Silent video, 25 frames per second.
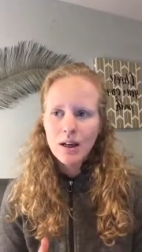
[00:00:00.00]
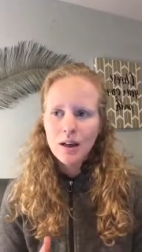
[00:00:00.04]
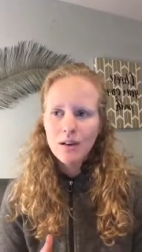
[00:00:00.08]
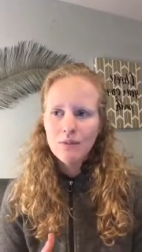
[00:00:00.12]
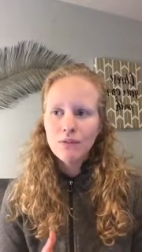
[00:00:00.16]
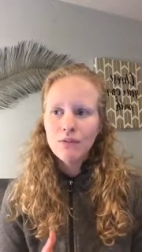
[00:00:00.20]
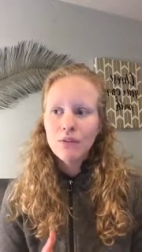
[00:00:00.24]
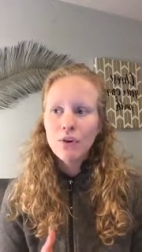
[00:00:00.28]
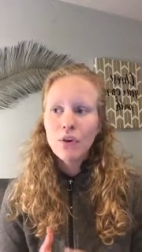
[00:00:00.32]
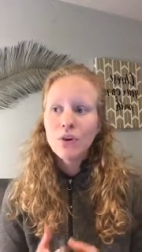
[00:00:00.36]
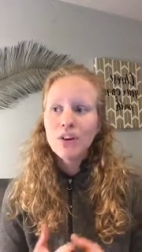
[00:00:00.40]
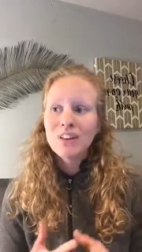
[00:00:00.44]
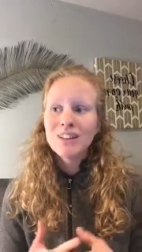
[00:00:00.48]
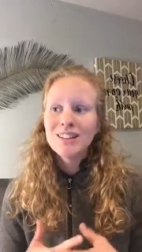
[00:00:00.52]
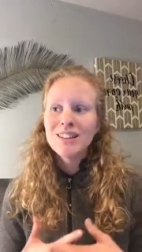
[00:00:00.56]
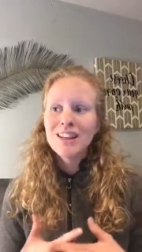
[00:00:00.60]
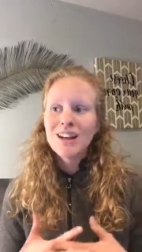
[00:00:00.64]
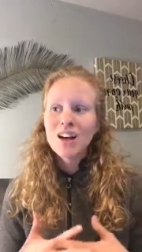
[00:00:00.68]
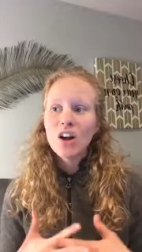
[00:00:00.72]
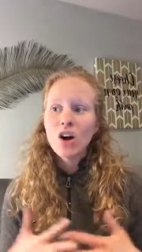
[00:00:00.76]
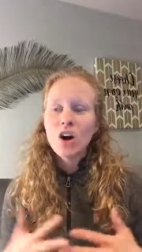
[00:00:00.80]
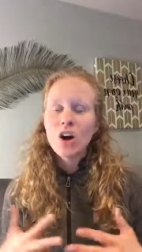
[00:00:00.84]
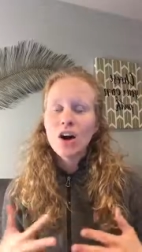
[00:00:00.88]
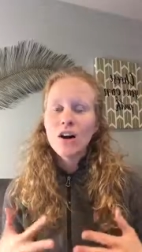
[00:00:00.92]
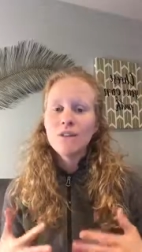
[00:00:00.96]
Focusing
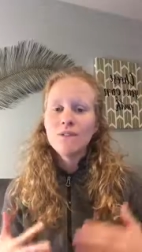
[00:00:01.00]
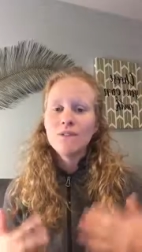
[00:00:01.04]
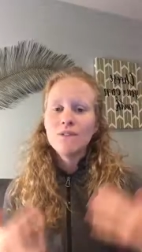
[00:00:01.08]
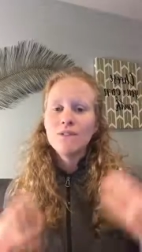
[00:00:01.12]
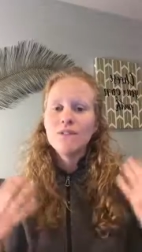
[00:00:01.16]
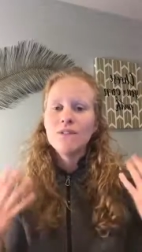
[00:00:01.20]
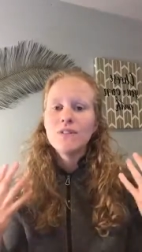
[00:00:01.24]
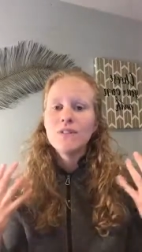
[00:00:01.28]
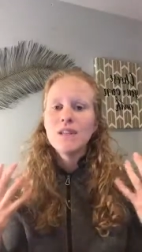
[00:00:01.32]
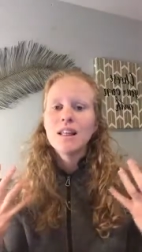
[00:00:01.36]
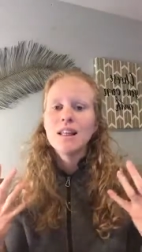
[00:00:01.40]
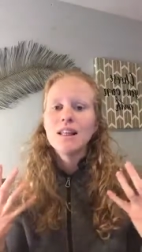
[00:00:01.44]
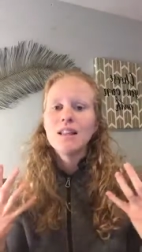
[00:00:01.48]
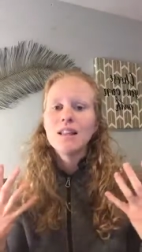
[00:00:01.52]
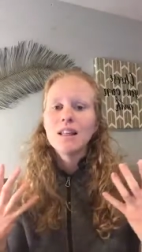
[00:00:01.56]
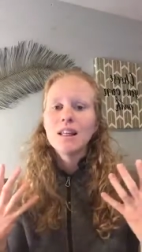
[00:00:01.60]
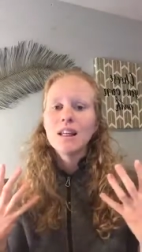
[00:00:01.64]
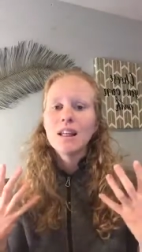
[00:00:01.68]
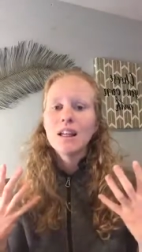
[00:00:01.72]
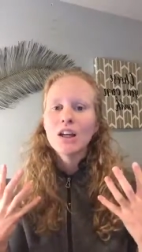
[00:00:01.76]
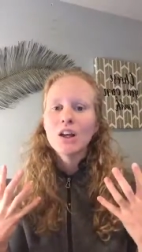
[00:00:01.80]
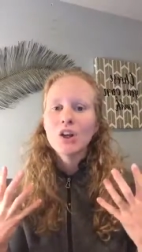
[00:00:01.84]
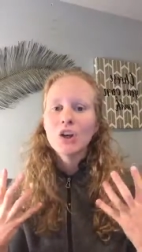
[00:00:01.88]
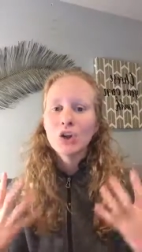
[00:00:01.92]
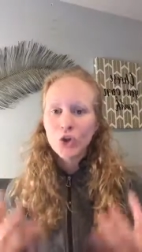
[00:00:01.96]
on
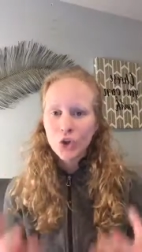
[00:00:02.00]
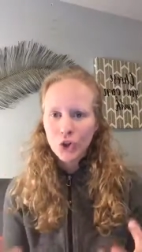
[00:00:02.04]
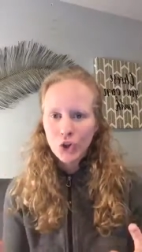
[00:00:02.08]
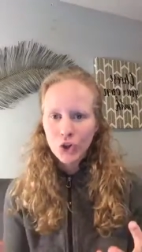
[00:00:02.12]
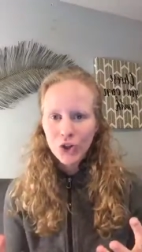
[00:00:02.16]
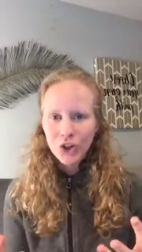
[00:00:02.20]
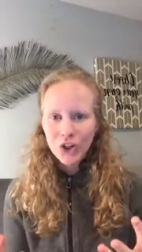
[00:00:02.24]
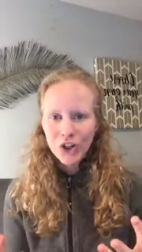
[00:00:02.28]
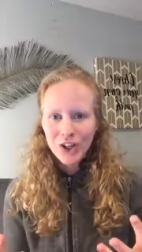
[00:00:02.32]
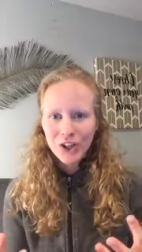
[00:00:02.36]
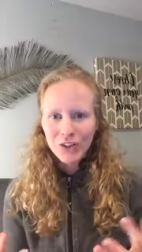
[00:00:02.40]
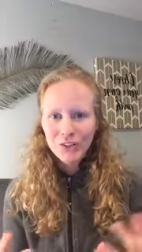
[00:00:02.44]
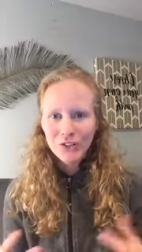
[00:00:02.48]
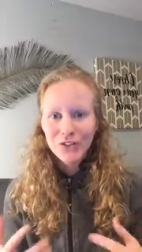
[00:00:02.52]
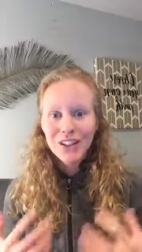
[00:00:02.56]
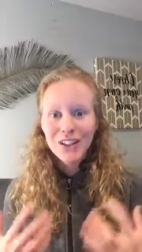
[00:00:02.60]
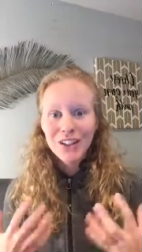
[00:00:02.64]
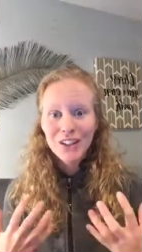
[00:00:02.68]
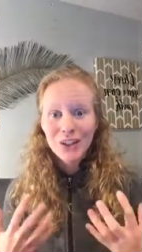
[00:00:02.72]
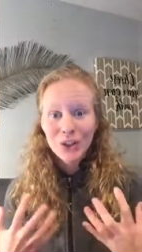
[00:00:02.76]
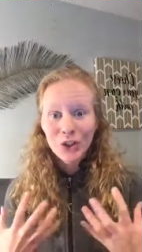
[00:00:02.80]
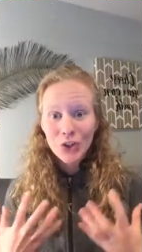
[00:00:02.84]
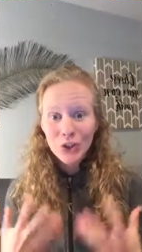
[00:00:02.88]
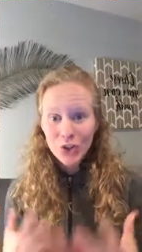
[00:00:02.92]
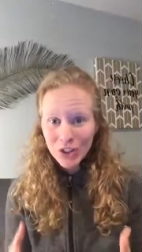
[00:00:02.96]
feeling good
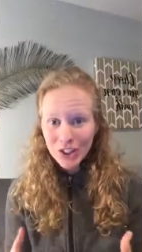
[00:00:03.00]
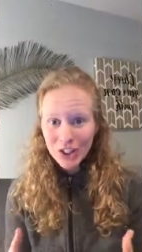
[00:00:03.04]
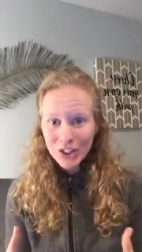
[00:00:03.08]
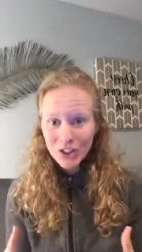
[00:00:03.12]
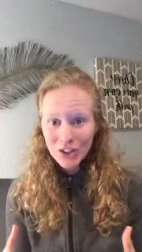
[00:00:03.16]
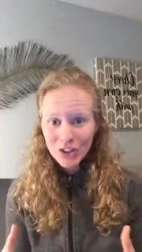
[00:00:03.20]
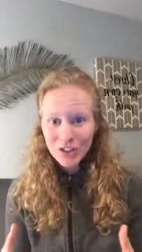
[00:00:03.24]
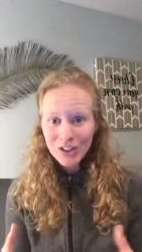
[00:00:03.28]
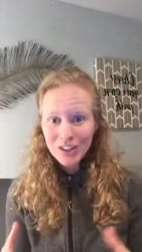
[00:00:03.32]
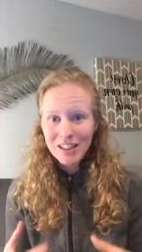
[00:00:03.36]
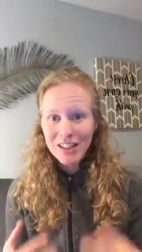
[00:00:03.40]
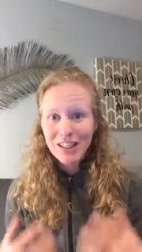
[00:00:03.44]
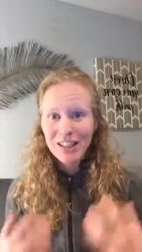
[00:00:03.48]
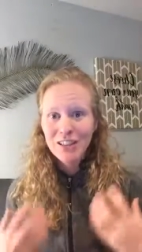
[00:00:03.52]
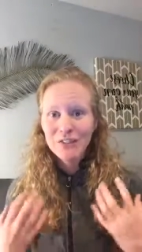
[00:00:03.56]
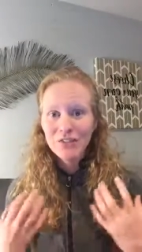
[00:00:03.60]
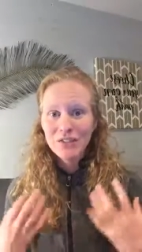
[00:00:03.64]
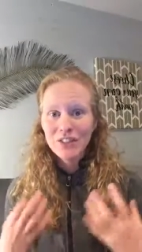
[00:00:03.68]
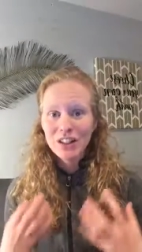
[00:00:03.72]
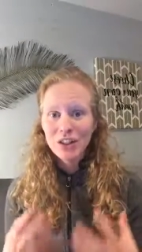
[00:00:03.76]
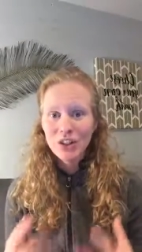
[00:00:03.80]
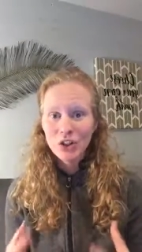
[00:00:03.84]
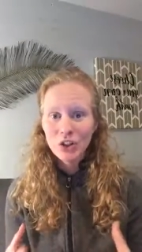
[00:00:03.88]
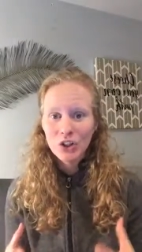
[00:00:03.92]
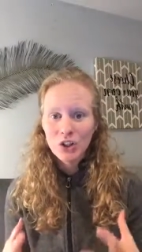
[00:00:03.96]
in your skin,
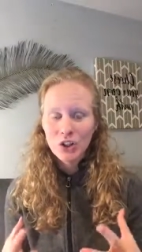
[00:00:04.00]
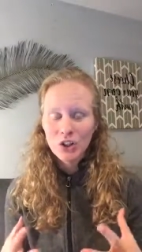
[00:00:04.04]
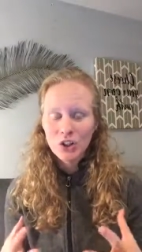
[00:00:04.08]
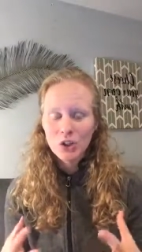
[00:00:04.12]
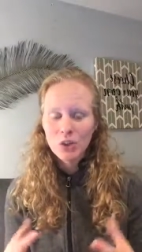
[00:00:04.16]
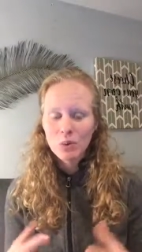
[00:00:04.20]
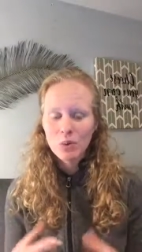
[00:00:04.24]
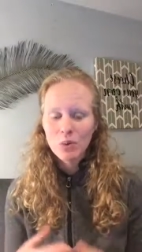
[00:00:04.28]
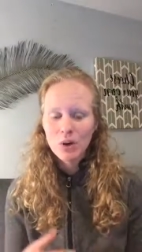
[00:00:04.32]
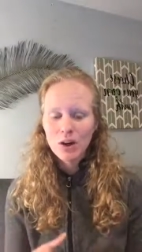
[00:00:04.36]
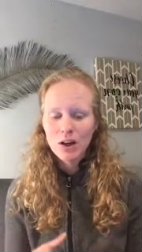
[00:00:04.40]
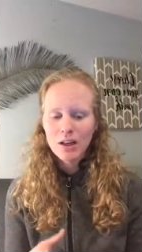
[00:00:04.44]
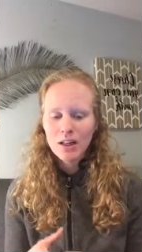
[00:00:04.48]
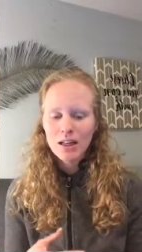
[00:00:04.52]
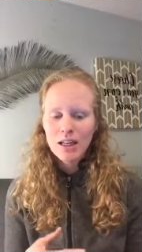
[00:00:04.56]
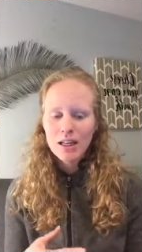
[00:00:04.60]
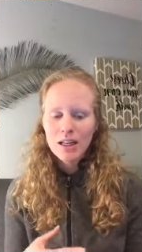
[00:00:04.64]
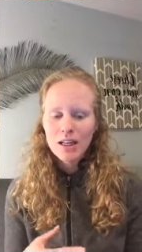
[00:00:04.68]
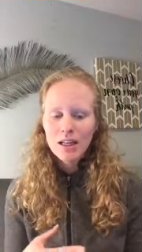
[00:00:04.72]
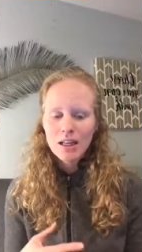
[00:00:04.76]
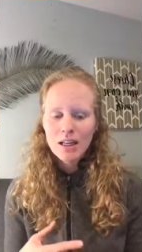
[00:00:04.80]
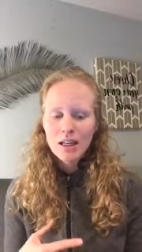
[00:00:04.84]
feeling good in your body,